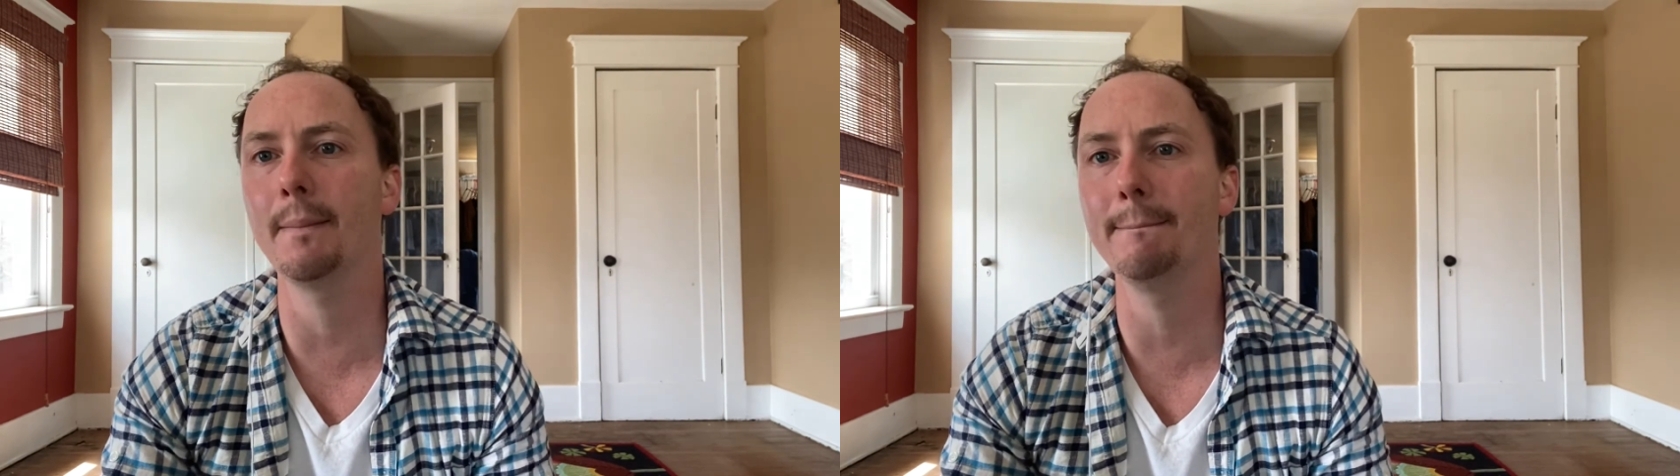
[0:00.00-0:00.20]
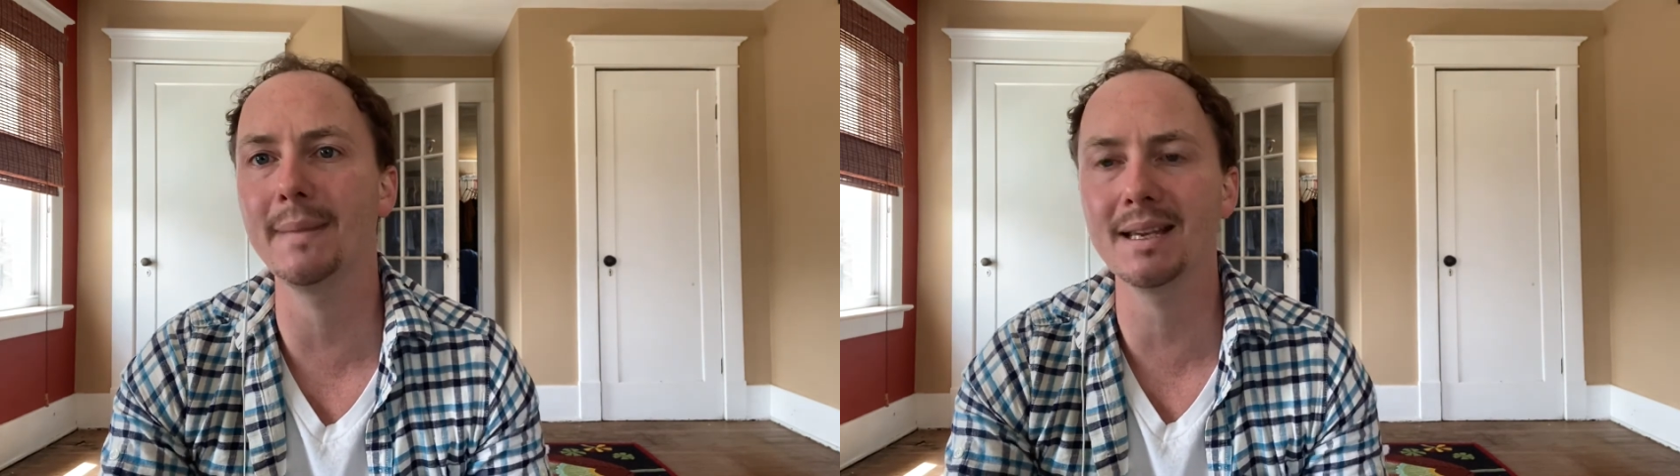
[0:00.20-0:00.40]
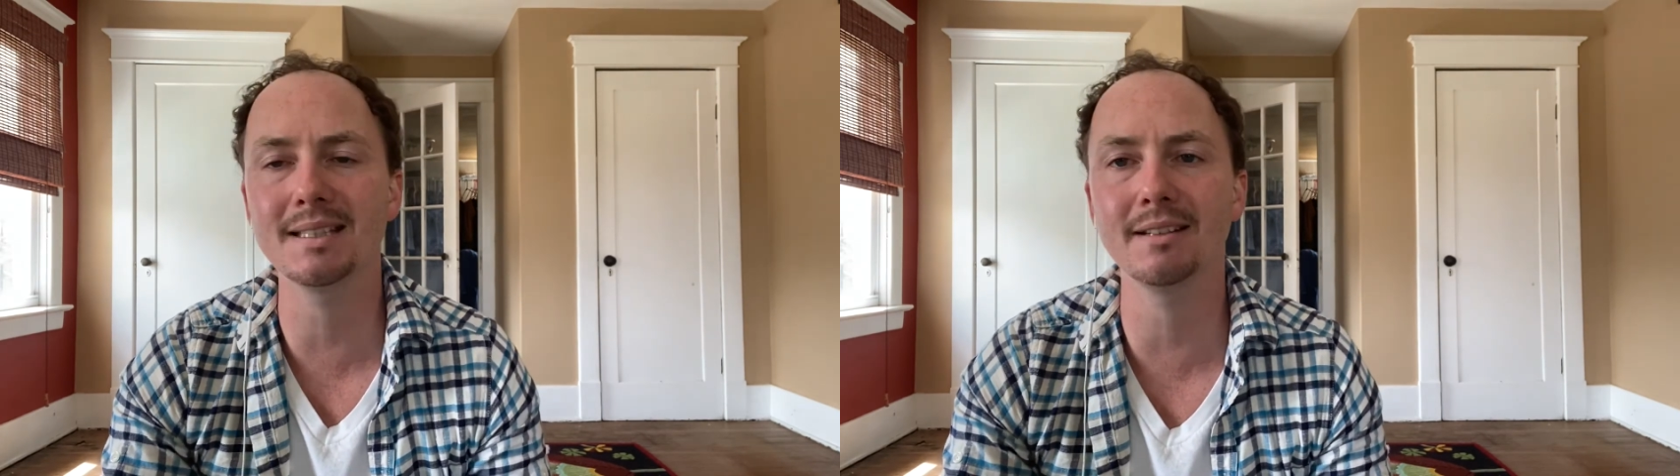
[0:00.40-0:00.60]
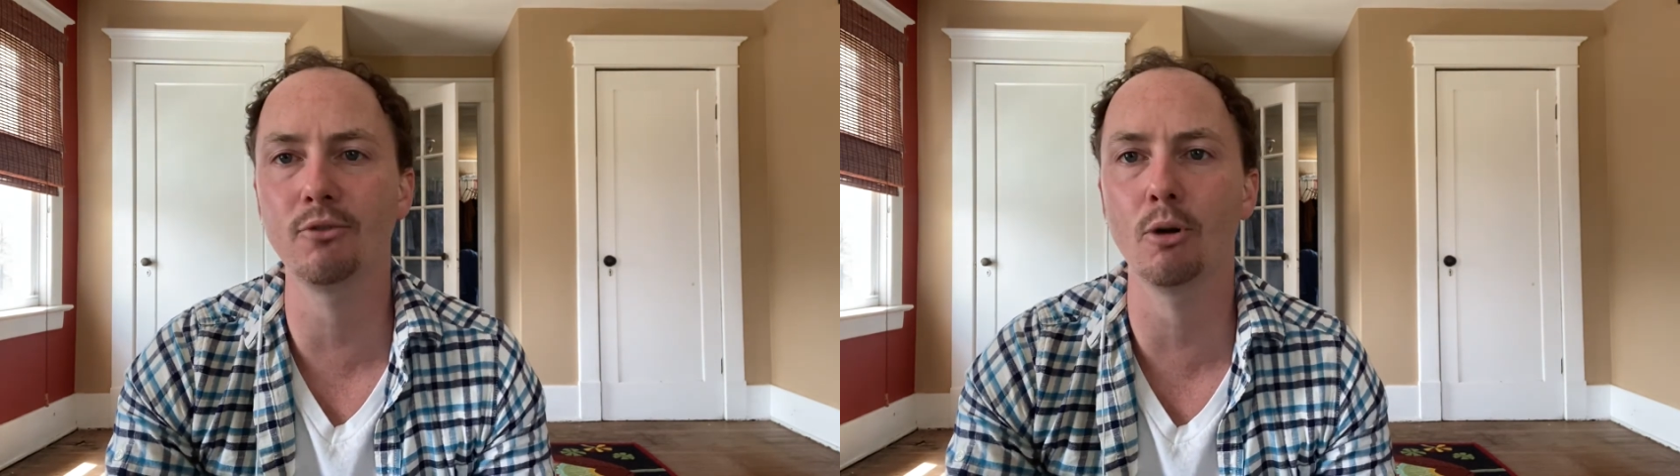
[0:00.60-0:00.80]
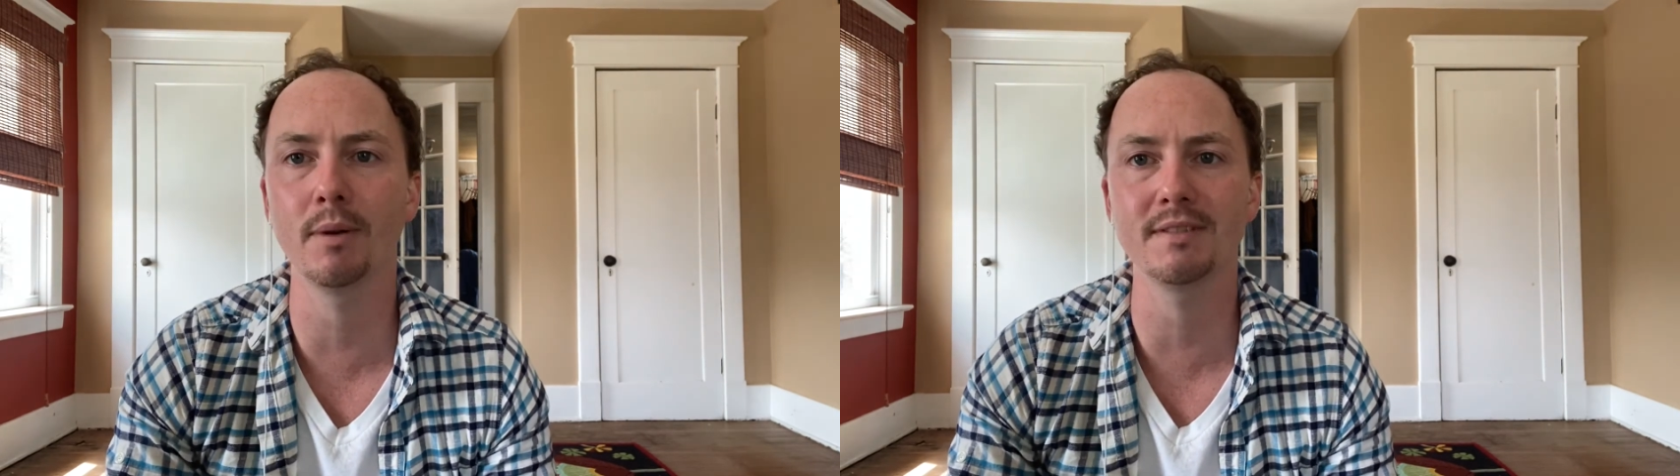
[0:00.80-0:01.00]
amazing
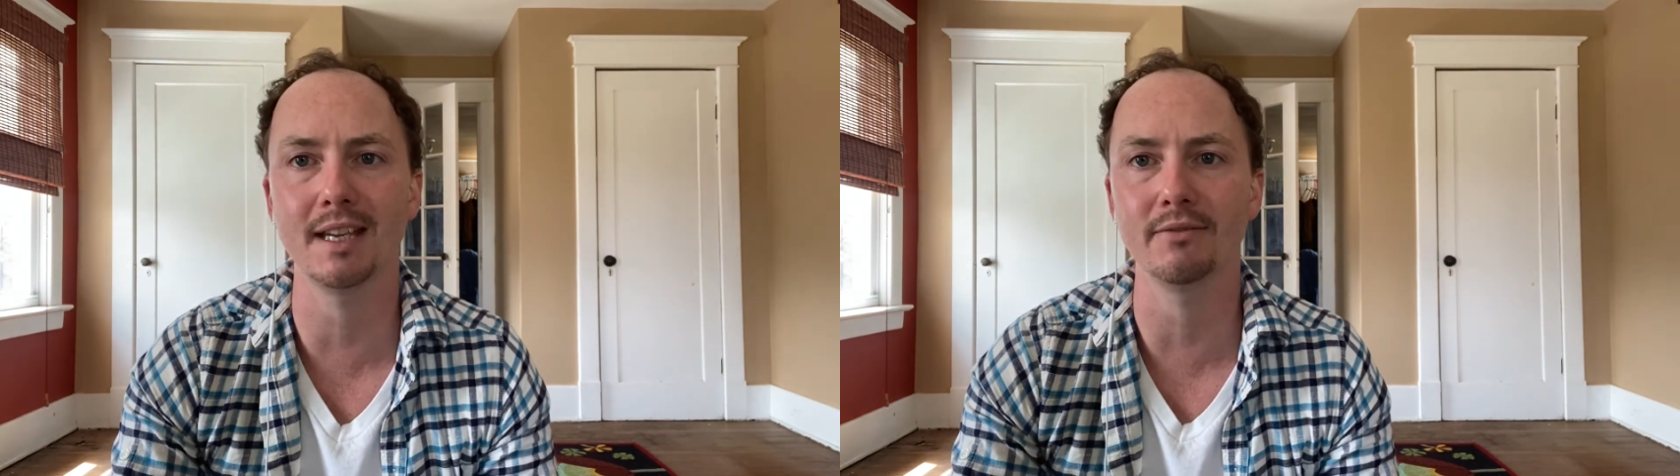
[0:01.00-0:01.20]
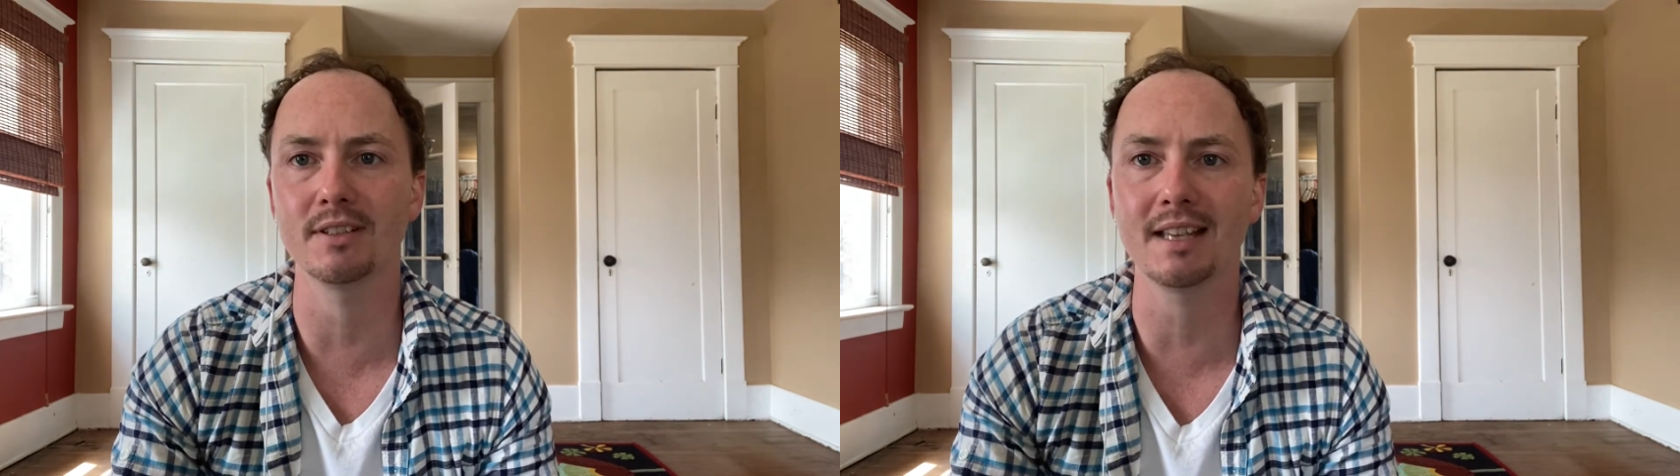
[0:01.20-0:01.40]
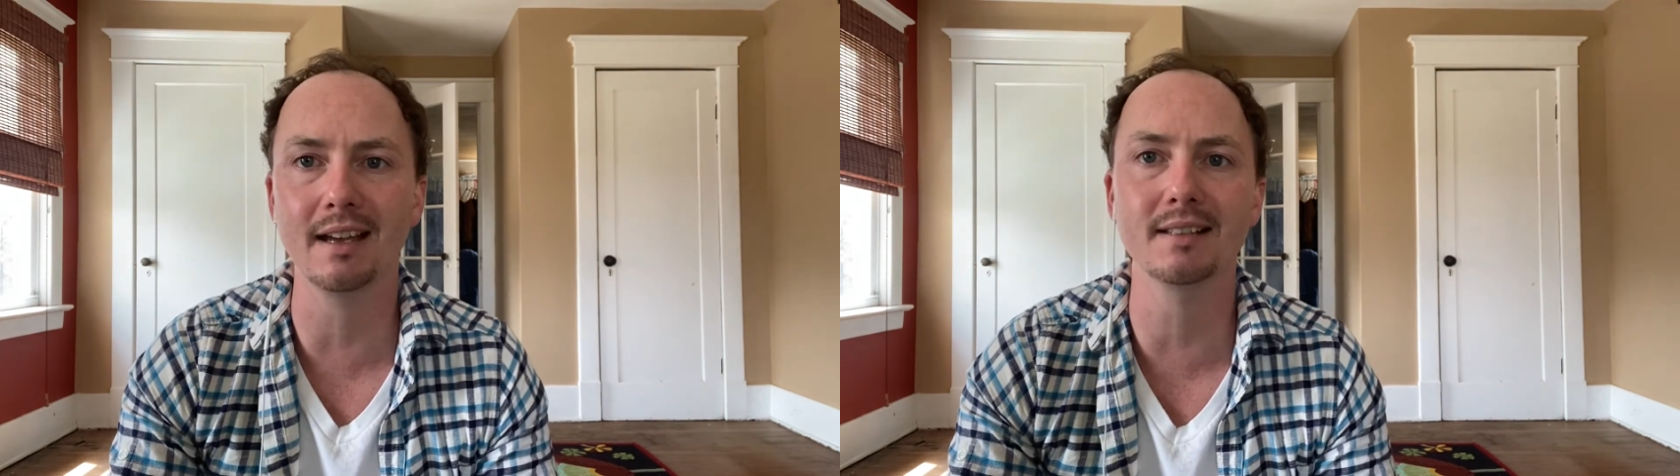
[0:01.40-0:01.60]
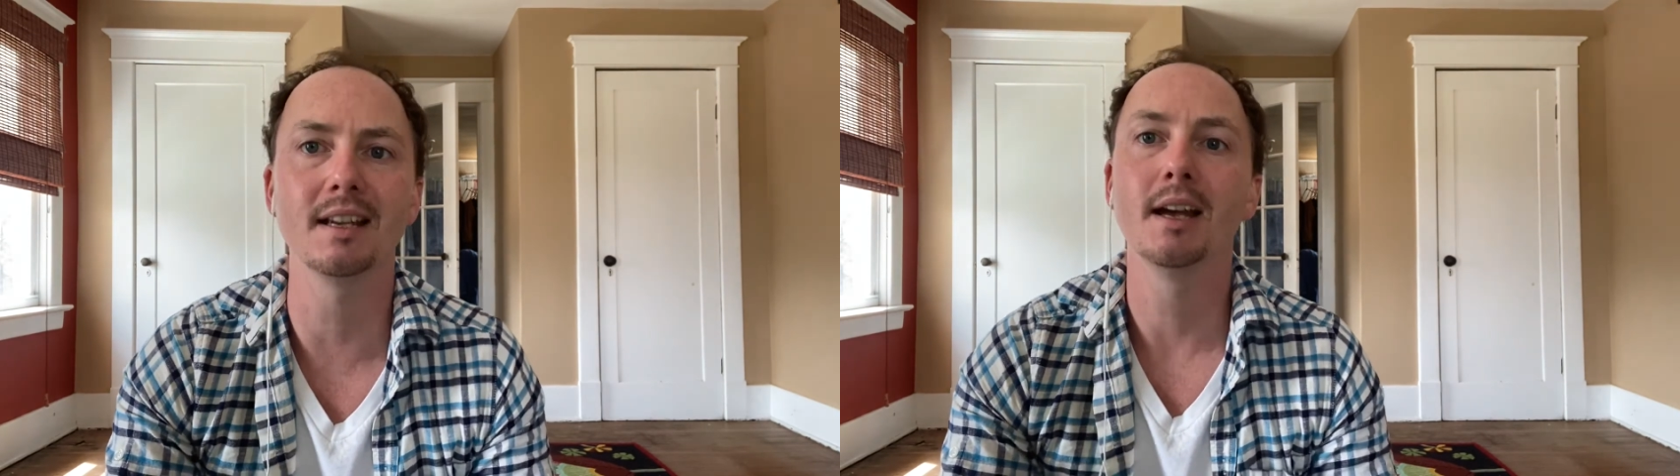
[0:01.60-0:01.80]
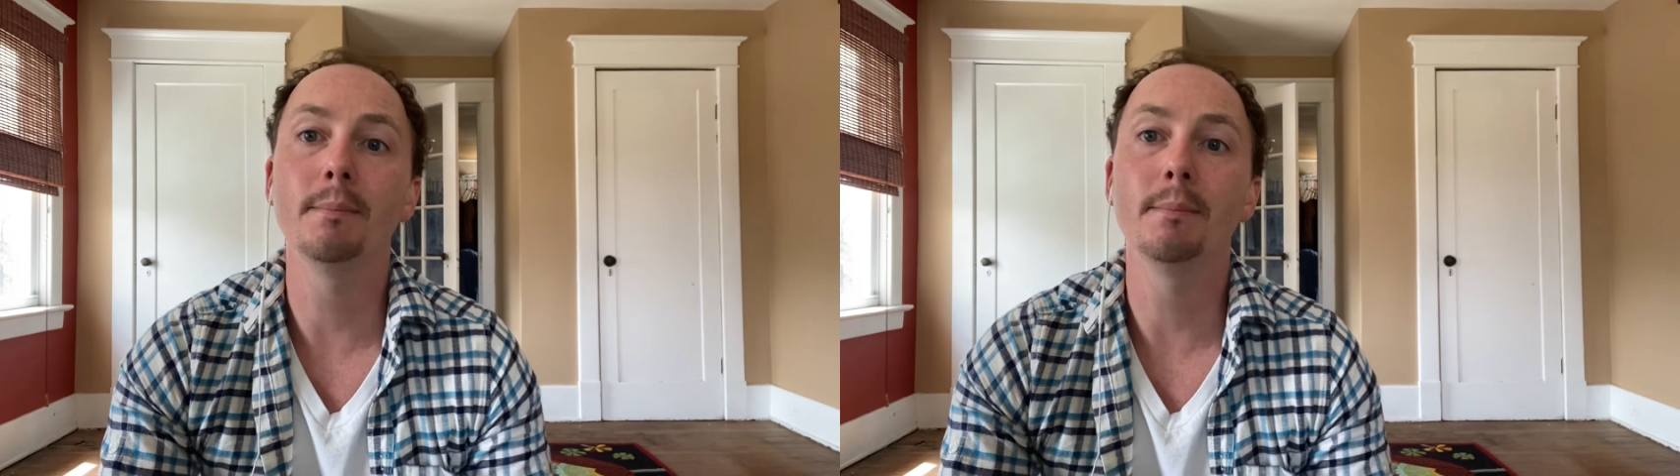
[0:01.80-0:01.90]
form of safer sex,